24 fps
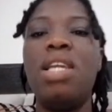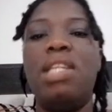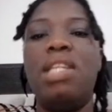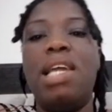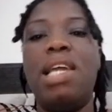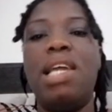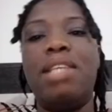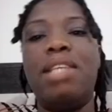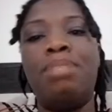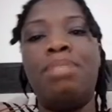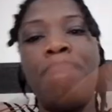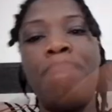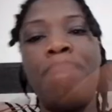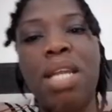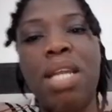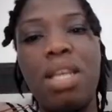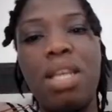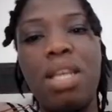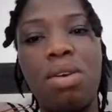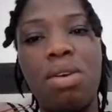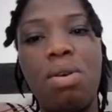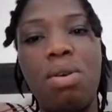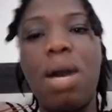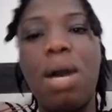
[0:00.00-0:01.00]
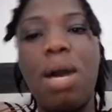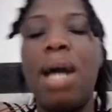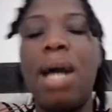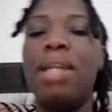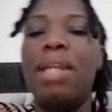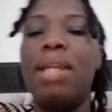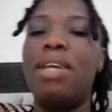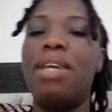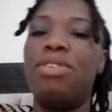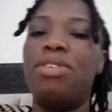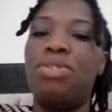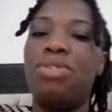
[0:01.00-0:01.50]
There is medical and
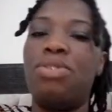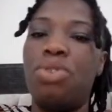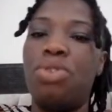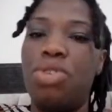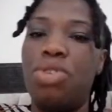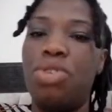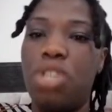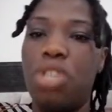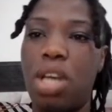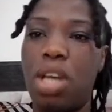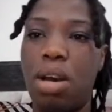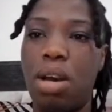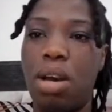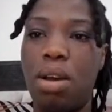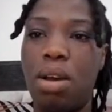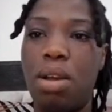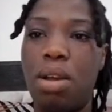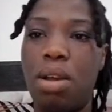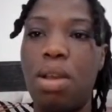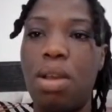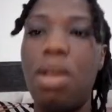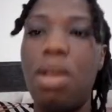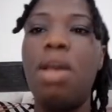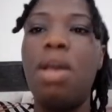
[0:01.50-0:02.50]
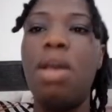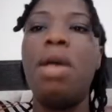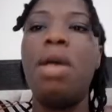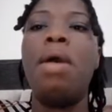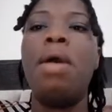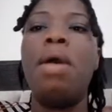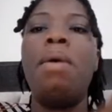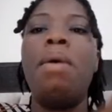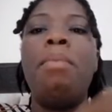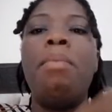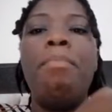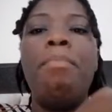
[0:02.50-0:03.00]
there is surgical.
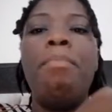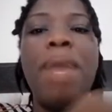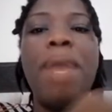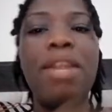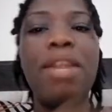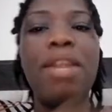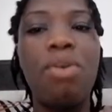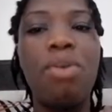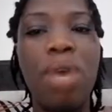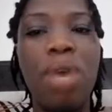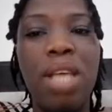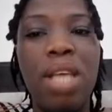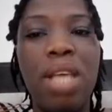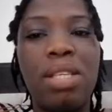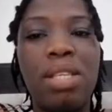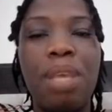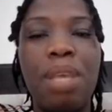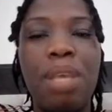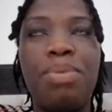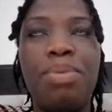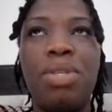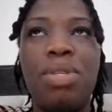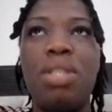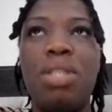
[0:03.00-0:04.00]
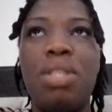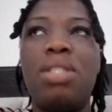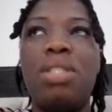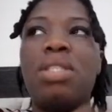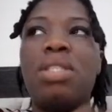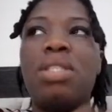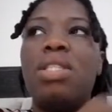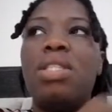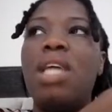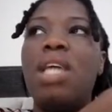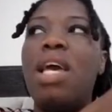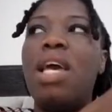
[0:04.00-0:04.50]
Medical asepsis,
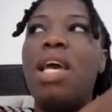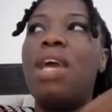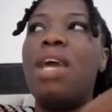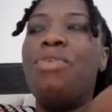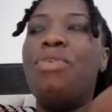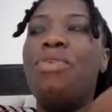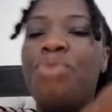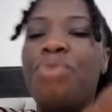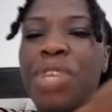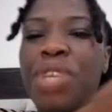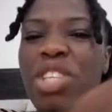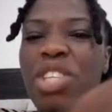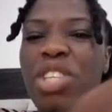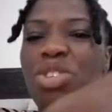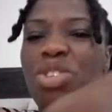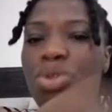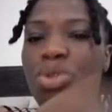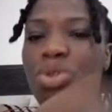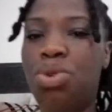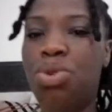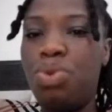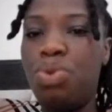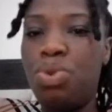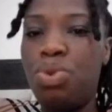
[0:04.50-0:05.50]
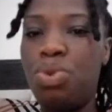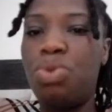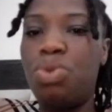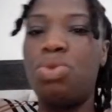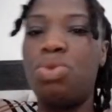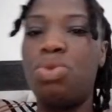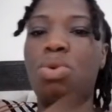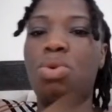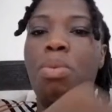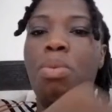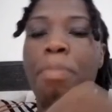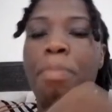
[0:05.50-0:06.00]
they reduce
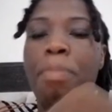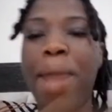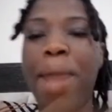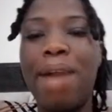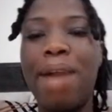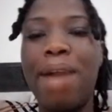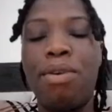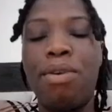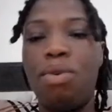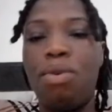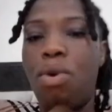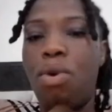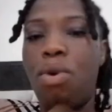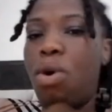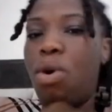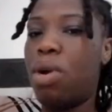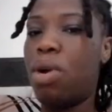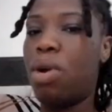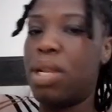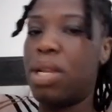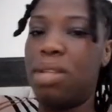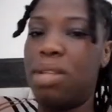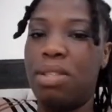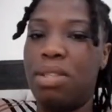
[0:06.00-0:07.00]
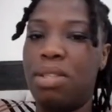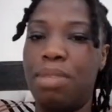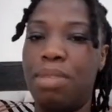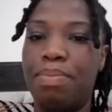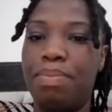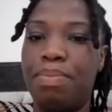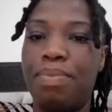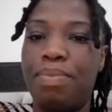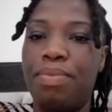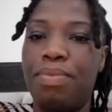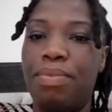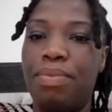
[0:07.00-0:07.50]
microorganisms.
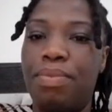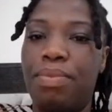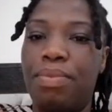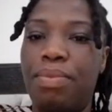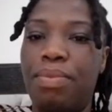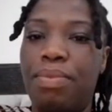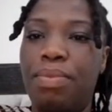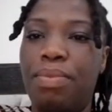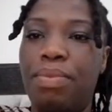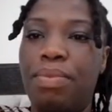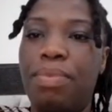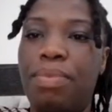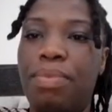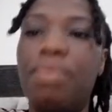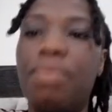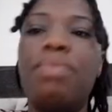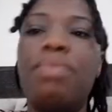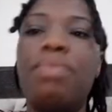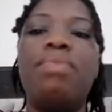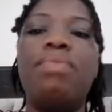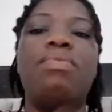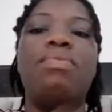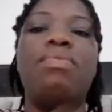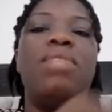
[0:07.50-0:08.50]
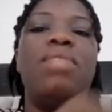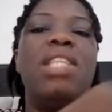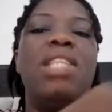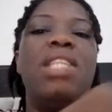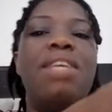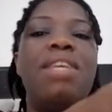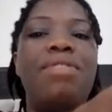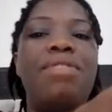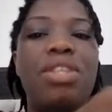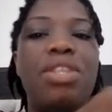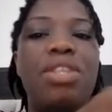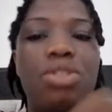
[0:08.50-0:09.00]
They
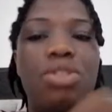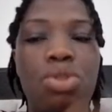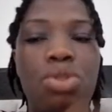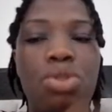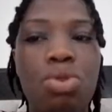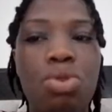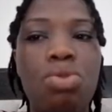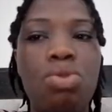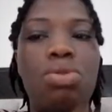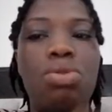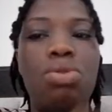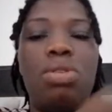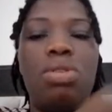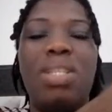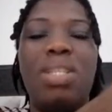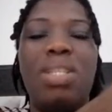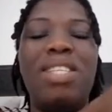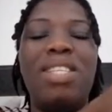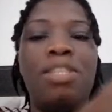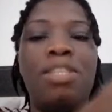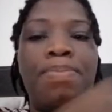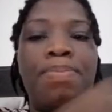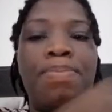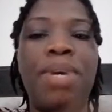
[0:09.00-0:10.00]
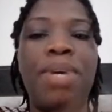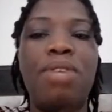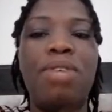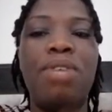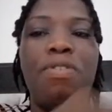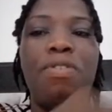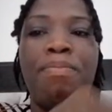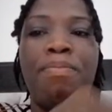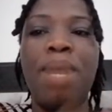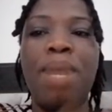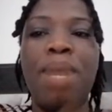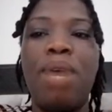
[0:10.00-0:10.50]
reduce the spread
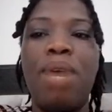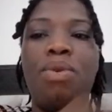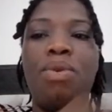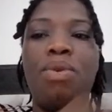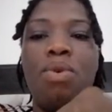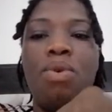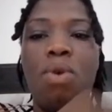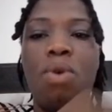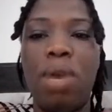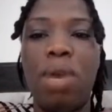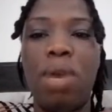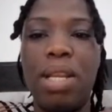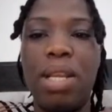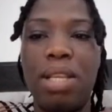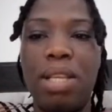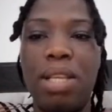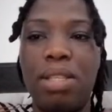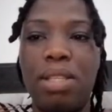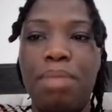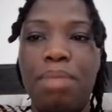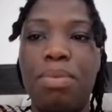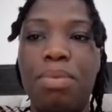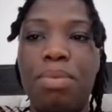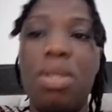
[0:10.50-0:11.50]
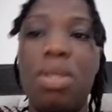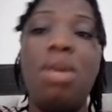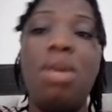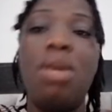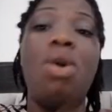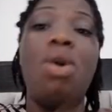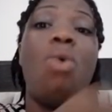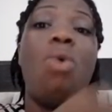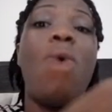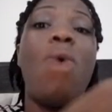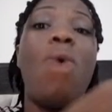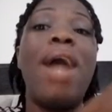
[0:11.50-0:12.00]
of microorganisms.
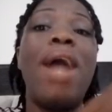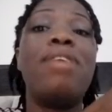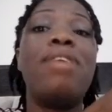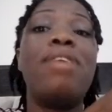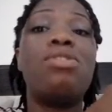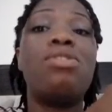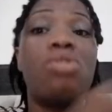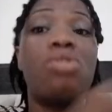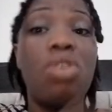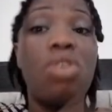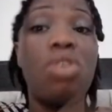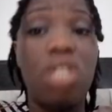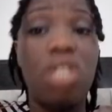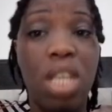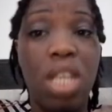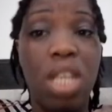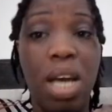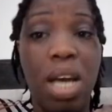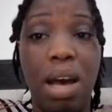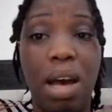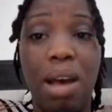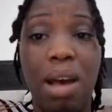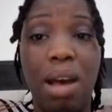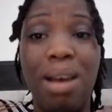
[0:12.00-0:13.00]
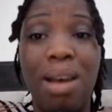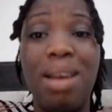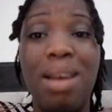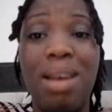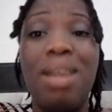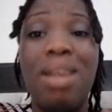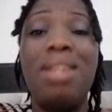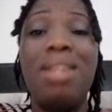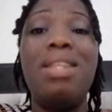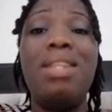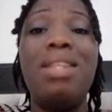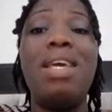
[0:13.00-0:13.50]
While surgical,
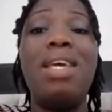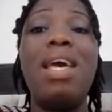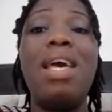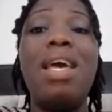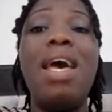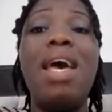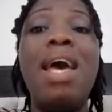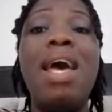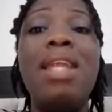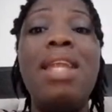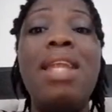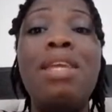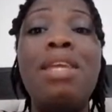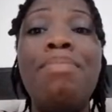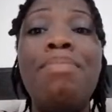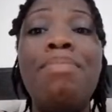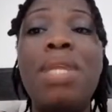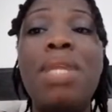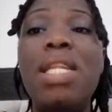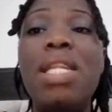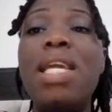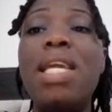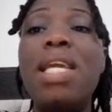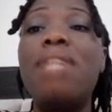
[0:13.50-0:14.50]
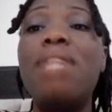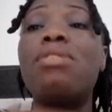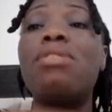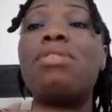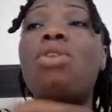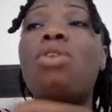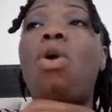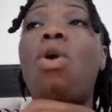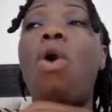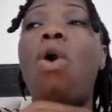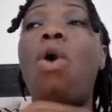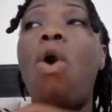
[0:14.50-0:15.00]
they eliminate
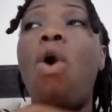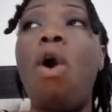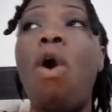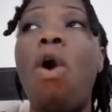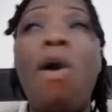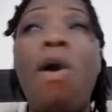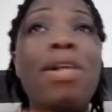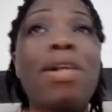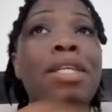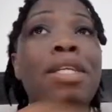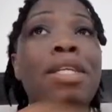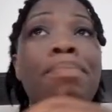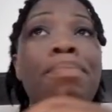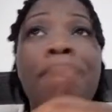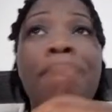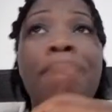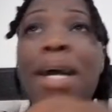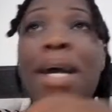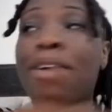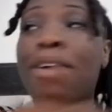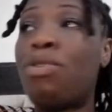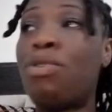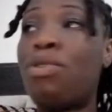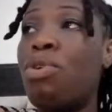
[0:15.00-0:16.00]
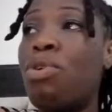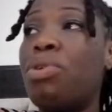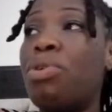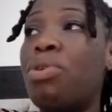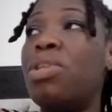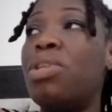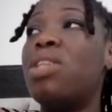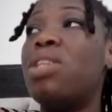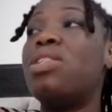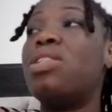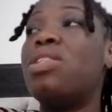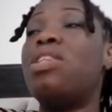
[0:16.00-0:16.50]
all the
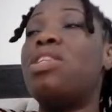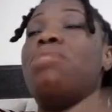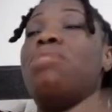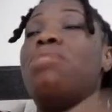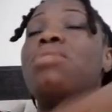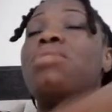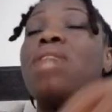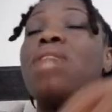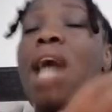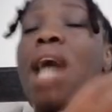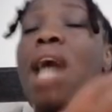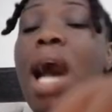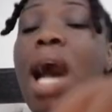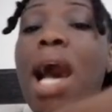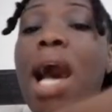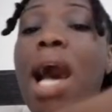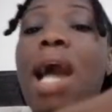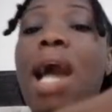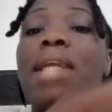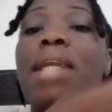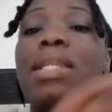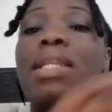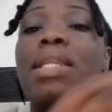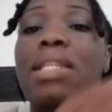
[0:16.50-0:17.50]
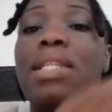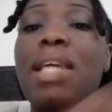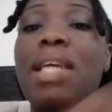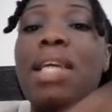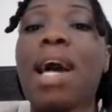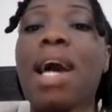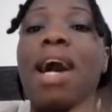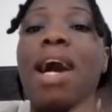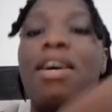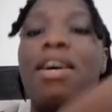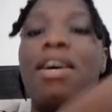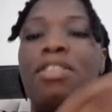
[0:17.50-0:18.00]
microorganisms and
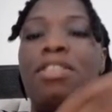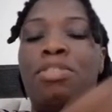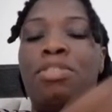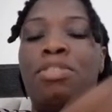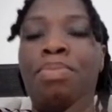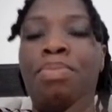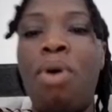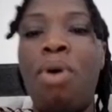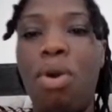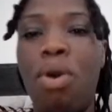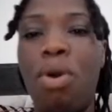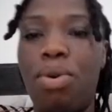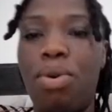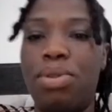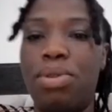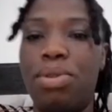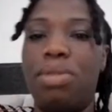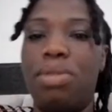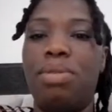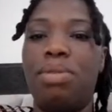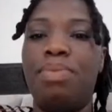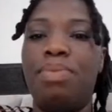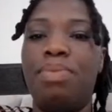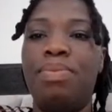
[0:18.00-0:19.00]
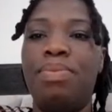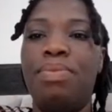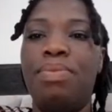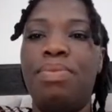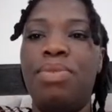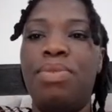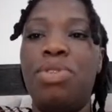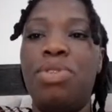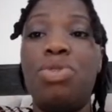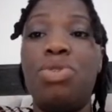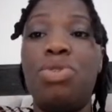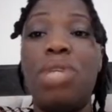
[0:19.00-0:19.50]
their spores.
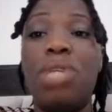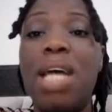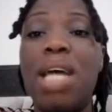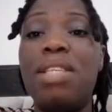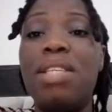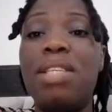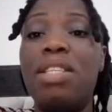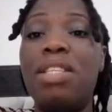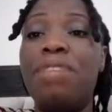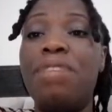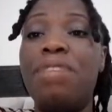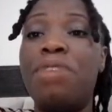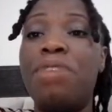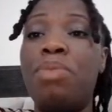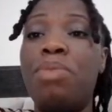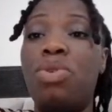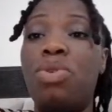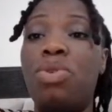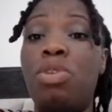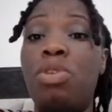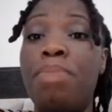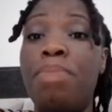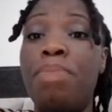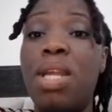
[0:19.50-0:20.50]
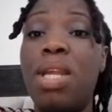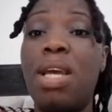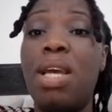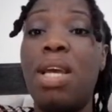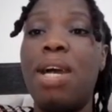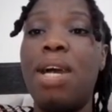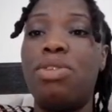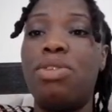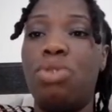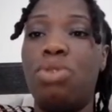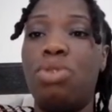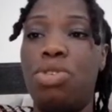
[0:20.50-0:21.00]
So that's the difference between medical
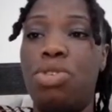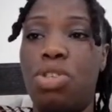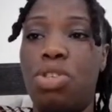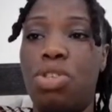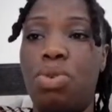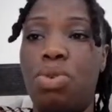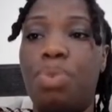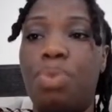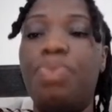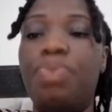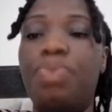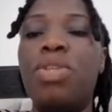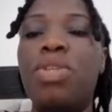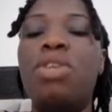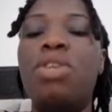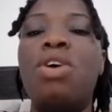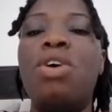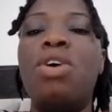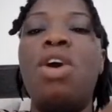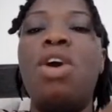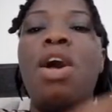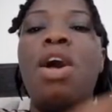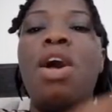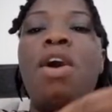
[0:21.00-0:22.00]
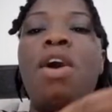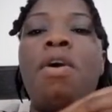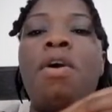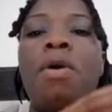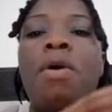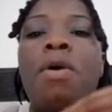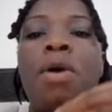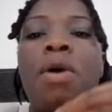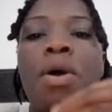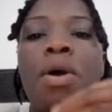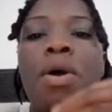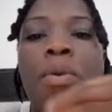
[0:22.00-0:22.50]
and surgical.
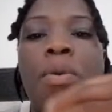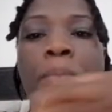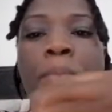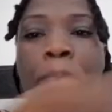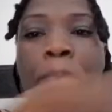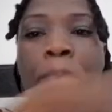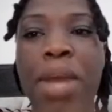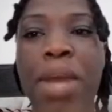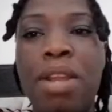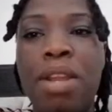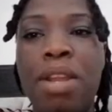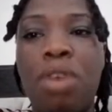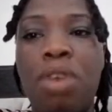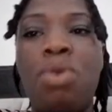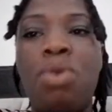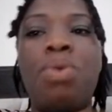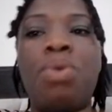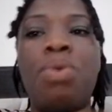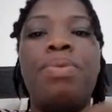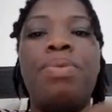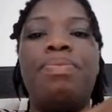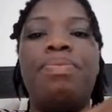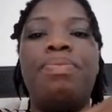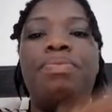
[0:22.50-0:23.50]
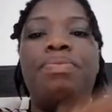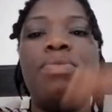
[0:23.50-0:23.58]
Medical